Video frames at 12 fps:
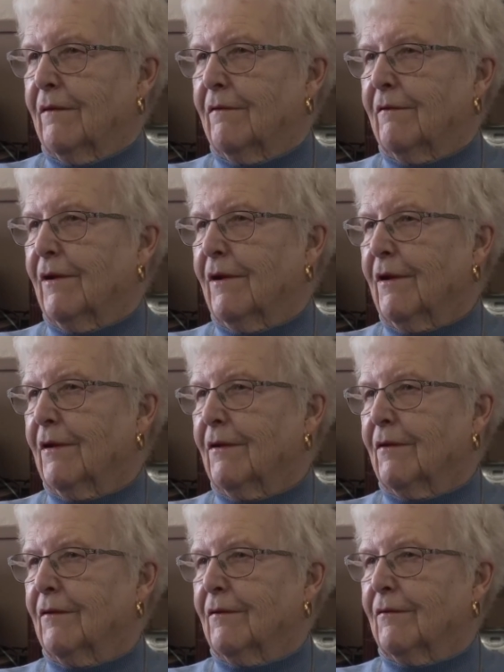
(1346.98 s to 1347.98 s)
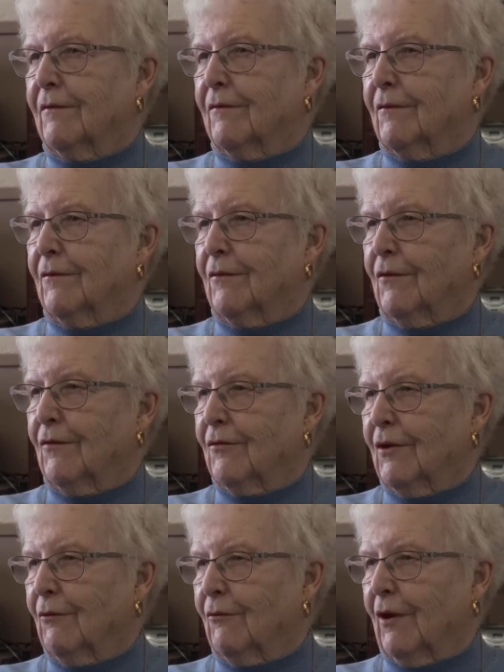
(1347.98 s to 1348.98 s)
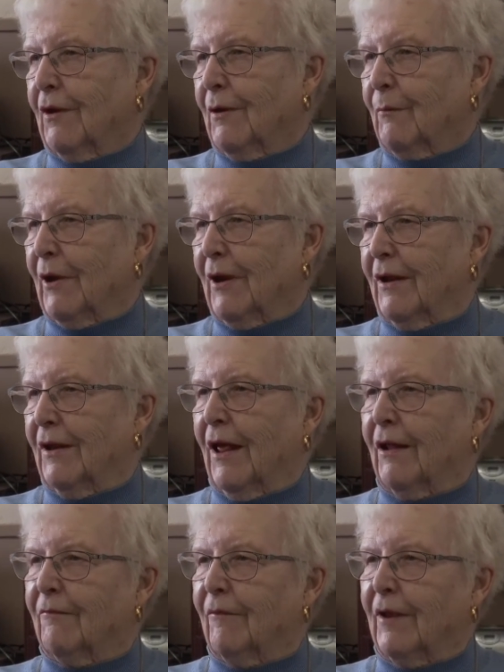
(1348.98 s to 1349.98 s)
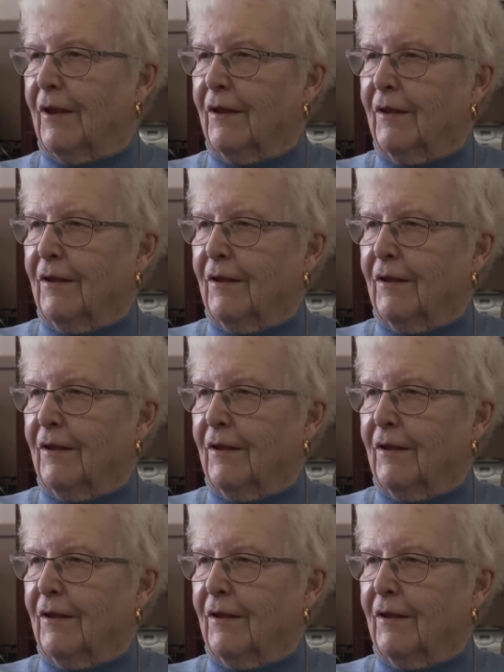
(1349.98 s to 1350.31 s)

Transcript: really seura-ihminen that way.